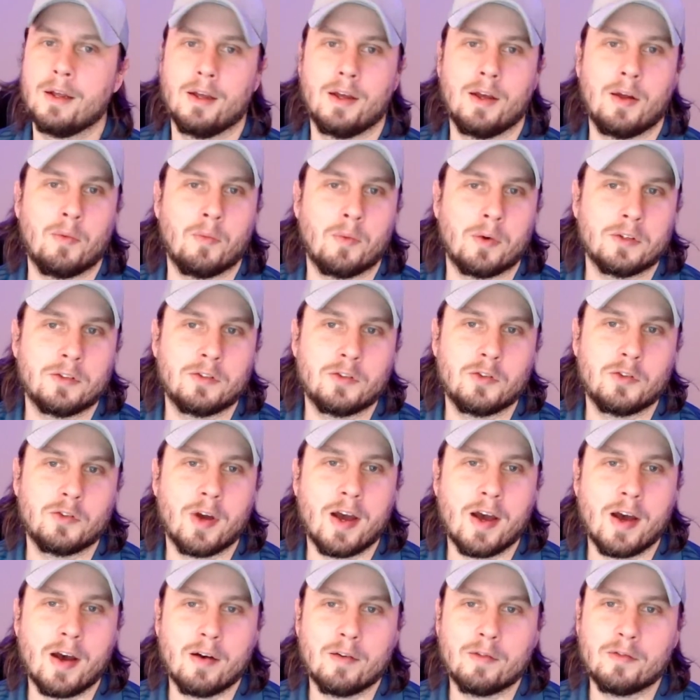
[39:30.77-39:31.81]
And once you
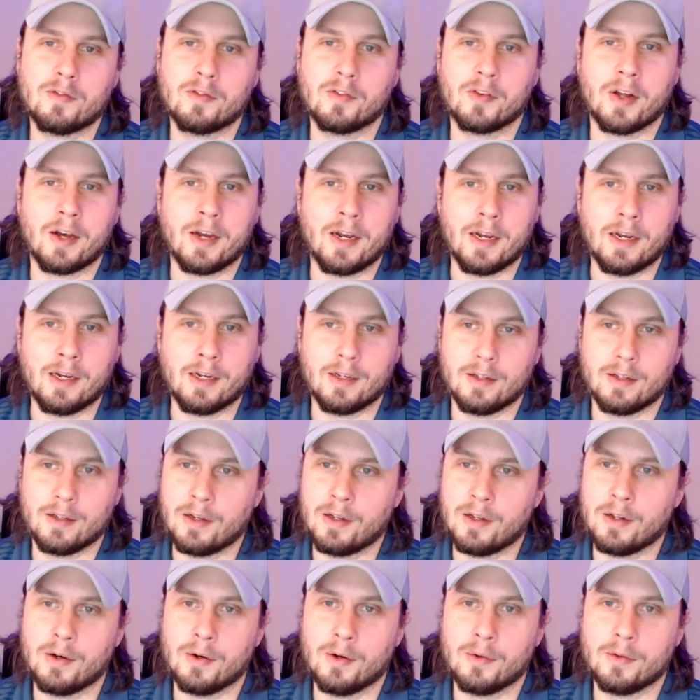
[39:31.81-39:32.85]
have like,
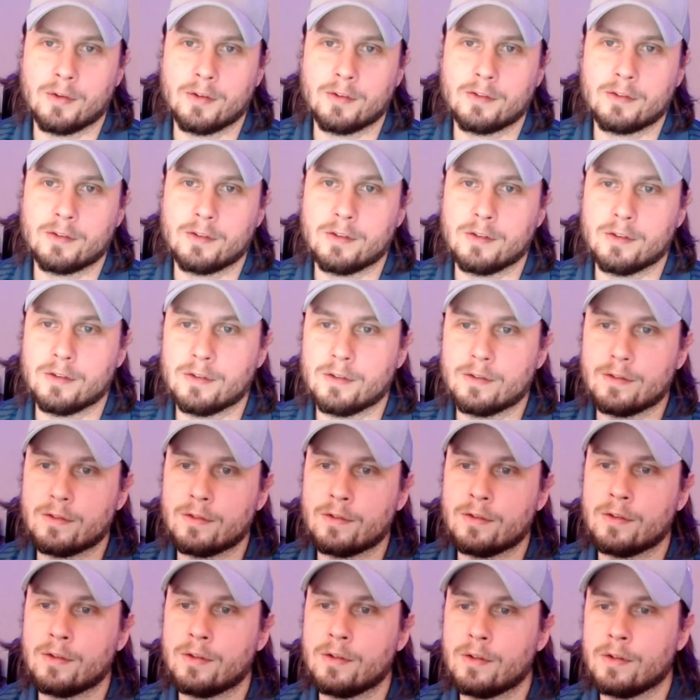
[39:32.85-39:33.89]
this
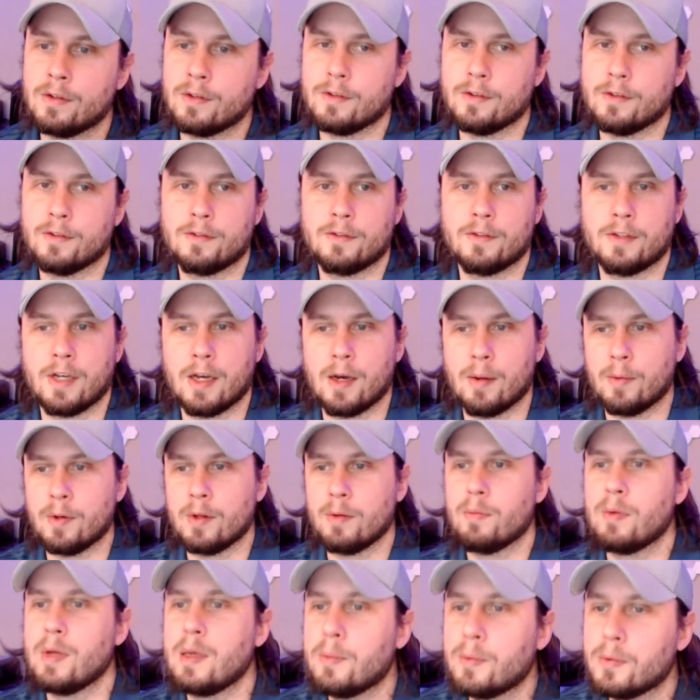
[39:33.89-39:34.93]
is, let's see, how many
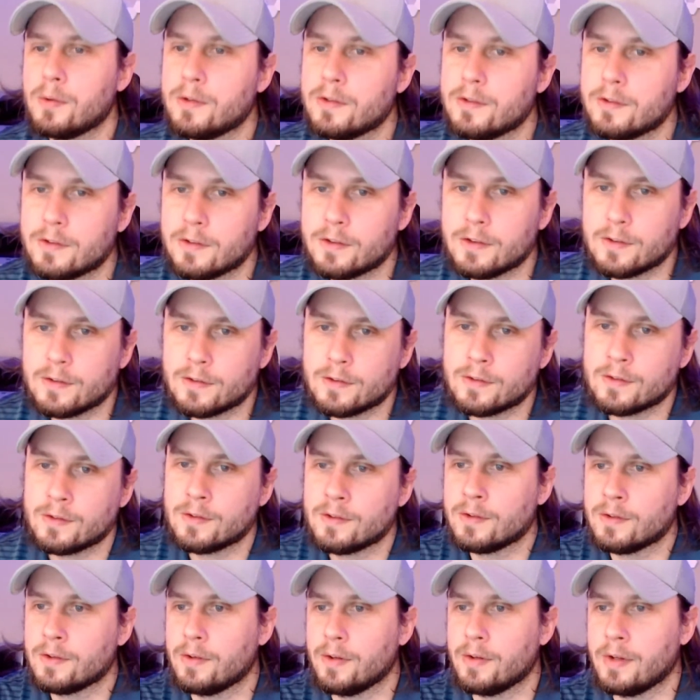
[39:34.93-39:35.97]
people is this?
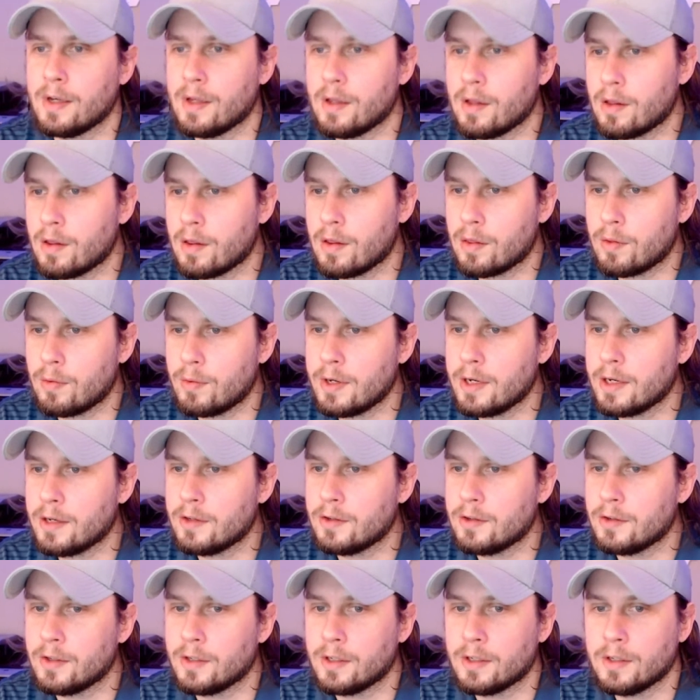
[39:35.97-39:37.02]
Like
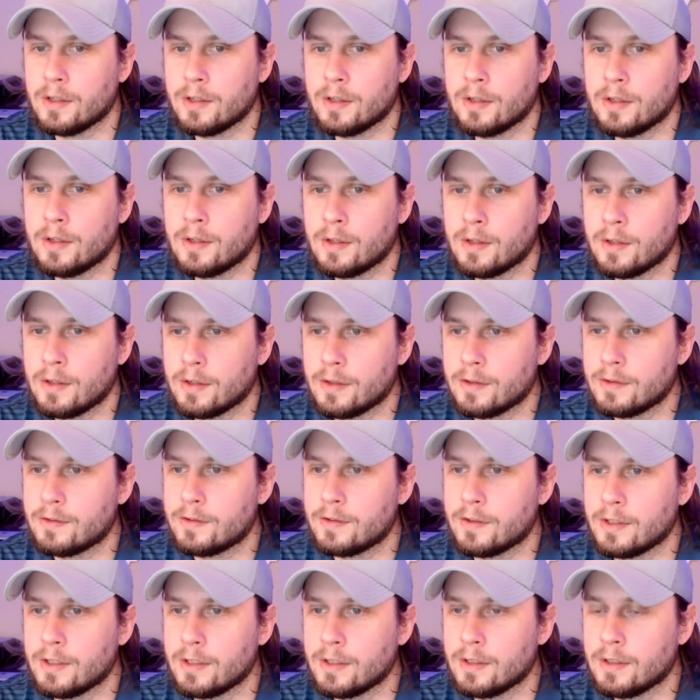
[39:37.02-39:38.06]
300, let's
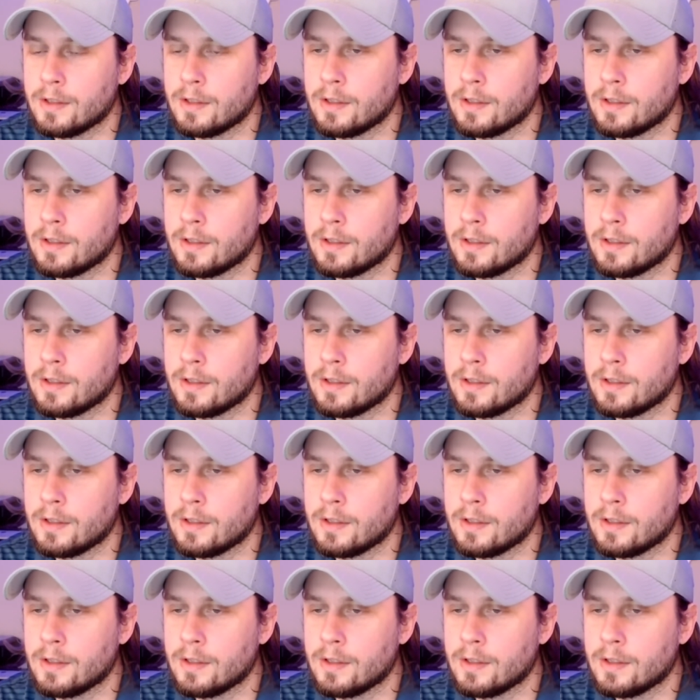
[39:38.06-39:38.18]
see.